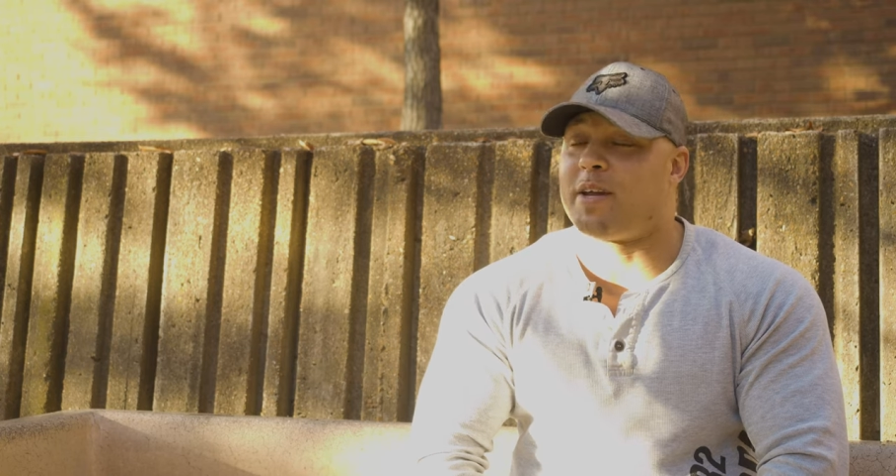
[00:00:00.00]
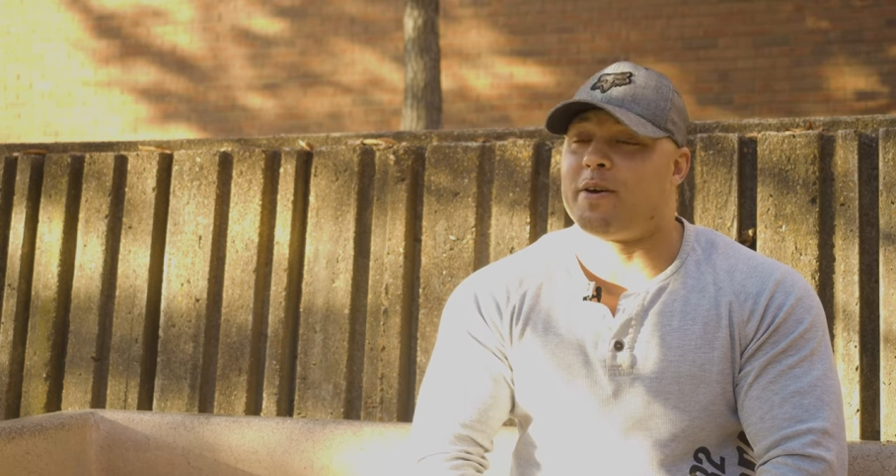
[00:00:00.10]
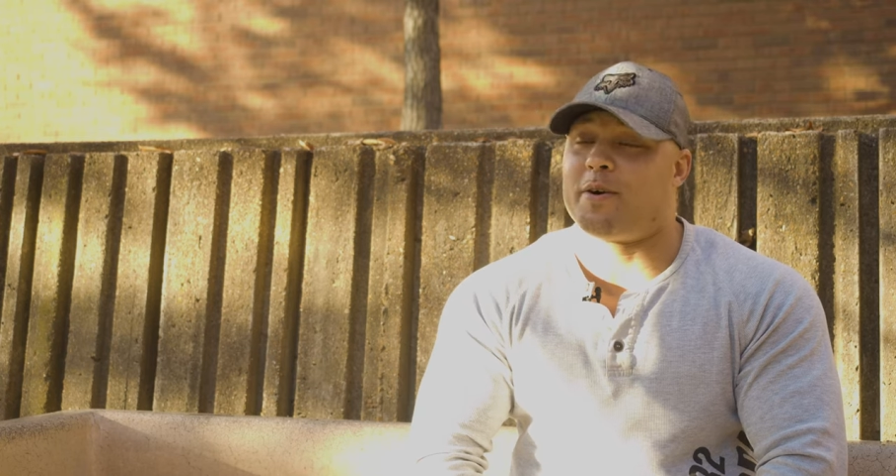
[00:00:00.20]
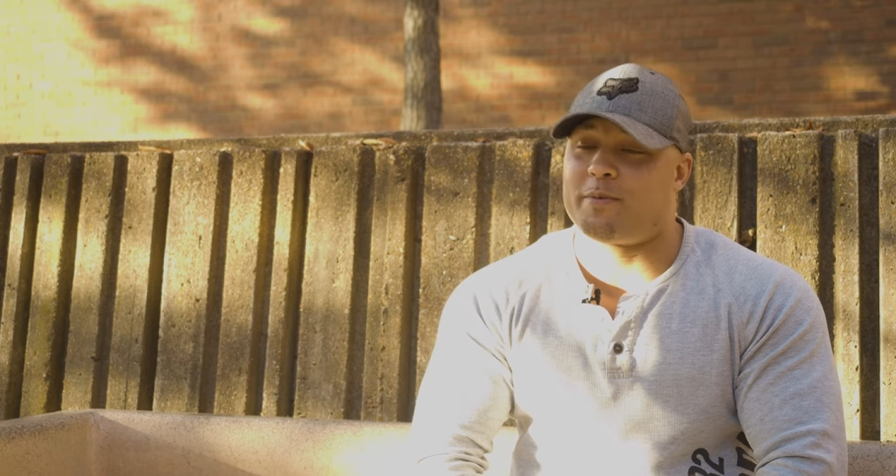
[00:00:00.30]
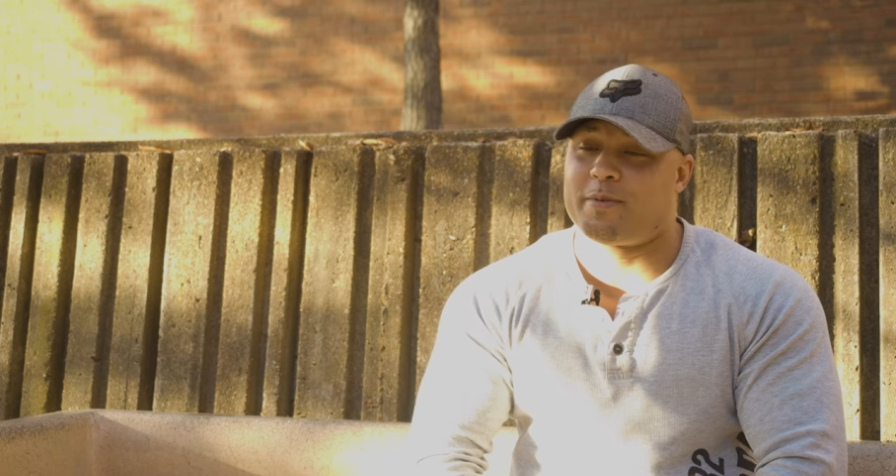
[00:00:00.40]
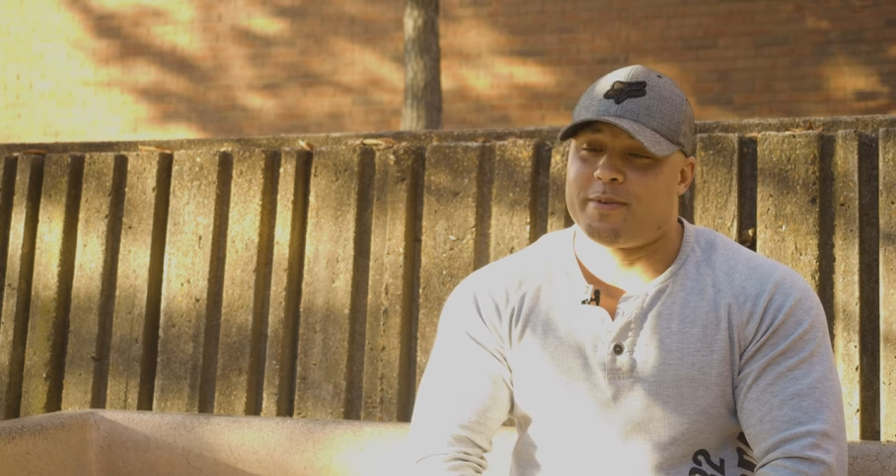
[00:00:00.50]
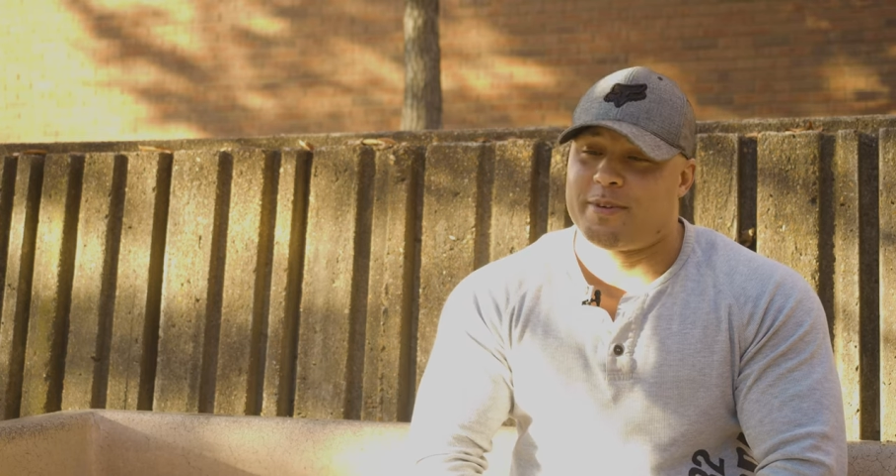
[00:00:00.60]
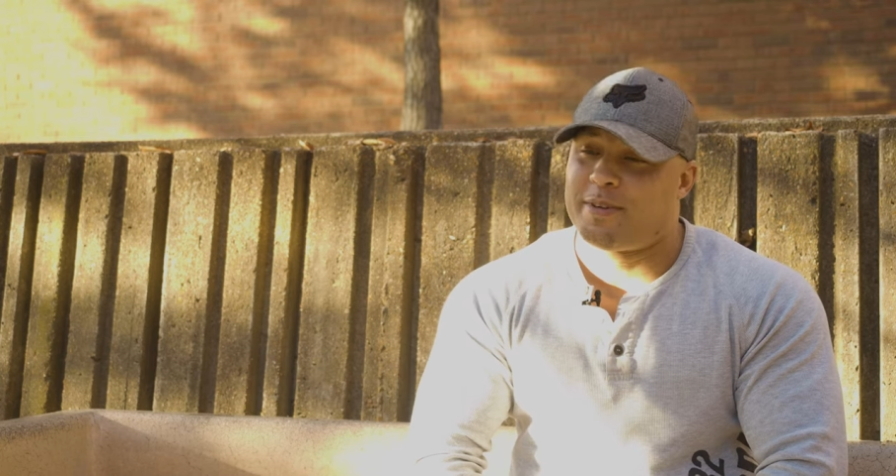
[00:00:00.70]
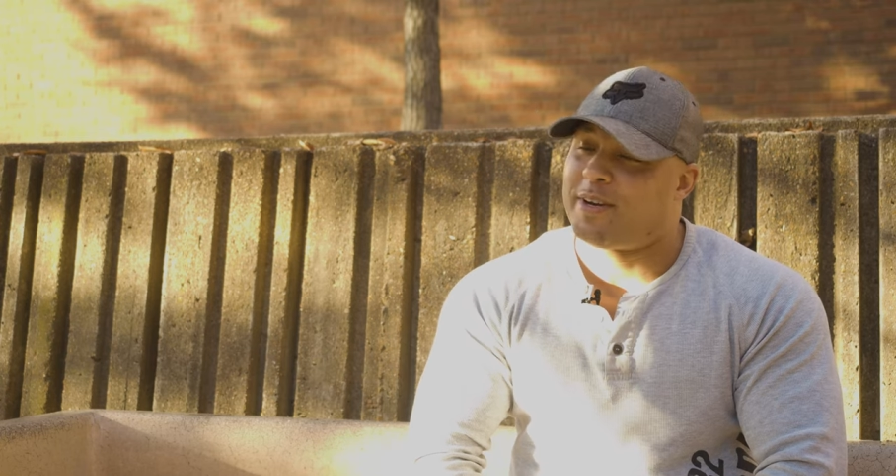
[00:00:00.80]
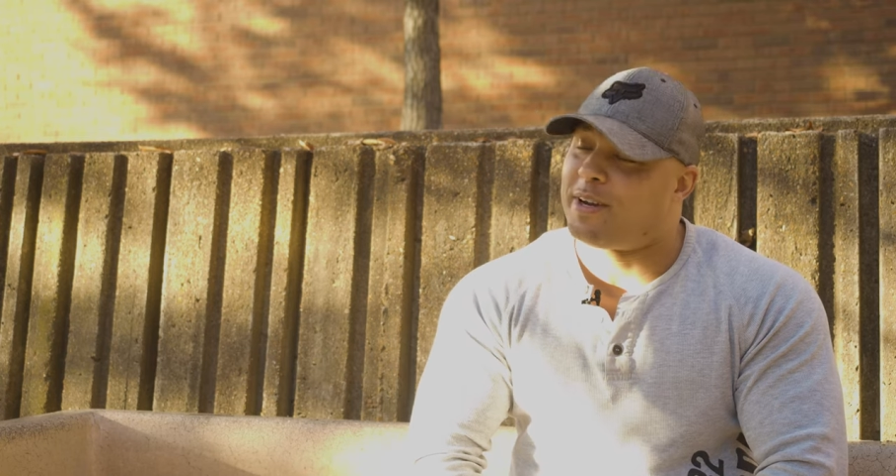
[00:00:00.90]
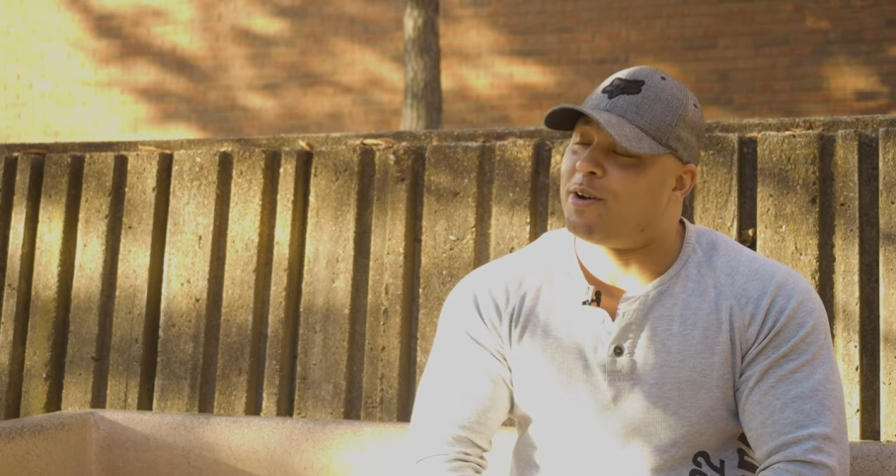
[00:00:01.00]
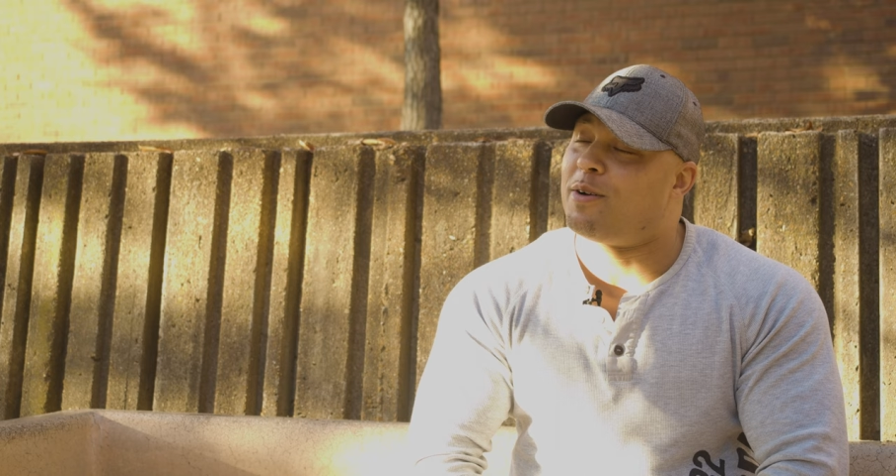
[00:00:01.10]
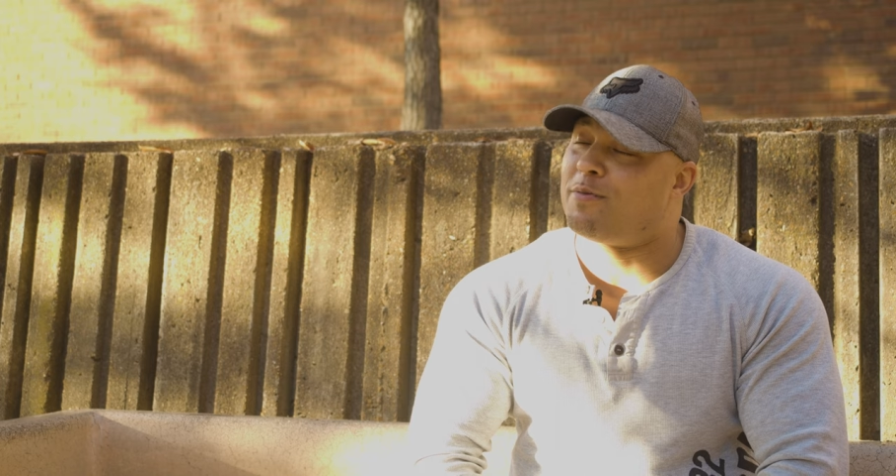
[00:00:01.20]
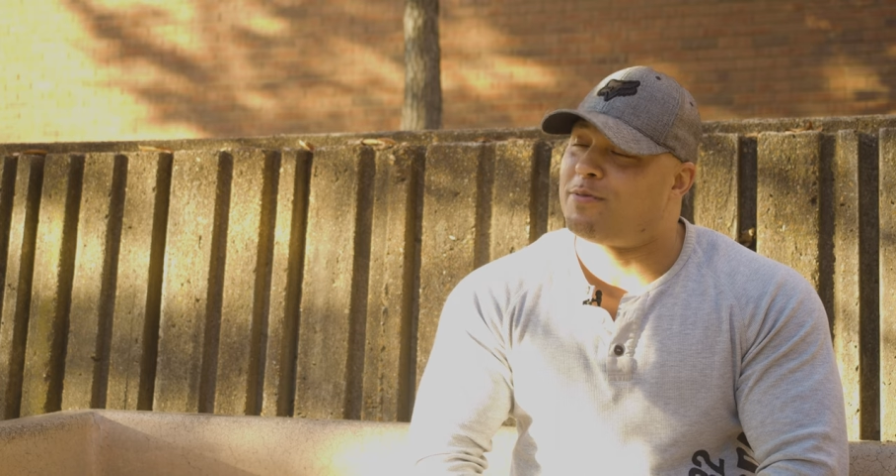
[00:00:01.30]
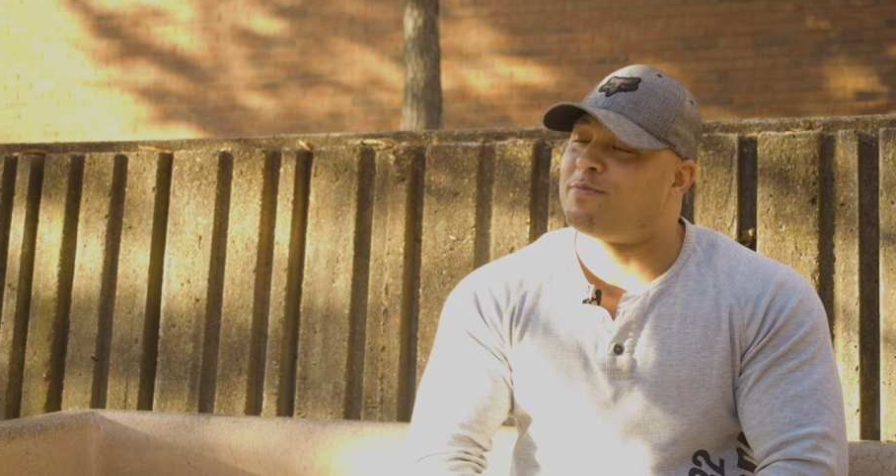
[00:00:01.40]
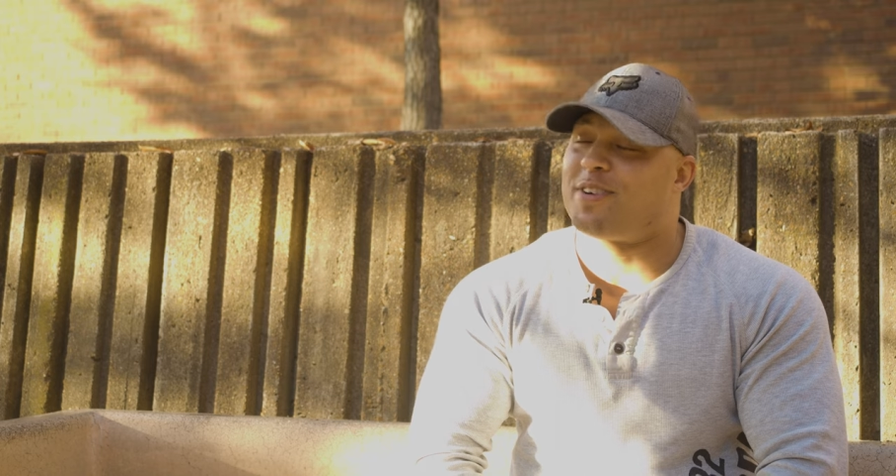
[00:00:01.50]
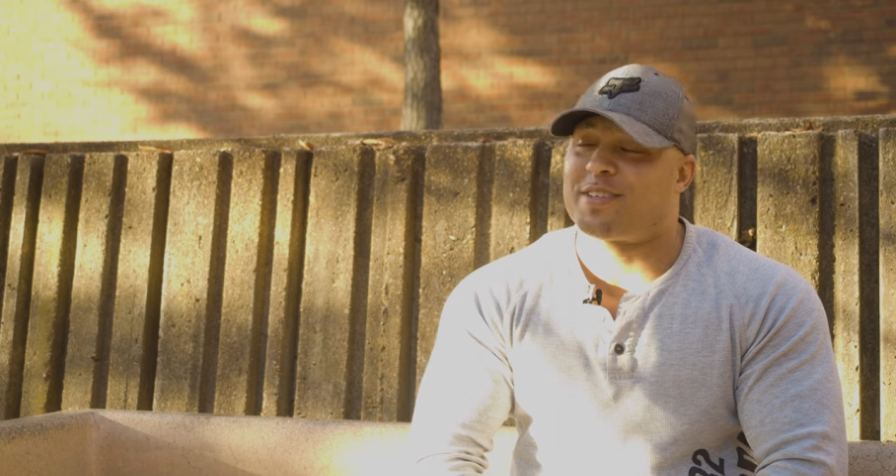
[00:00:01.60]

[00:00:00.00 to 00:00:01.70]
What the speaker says: I know, I'm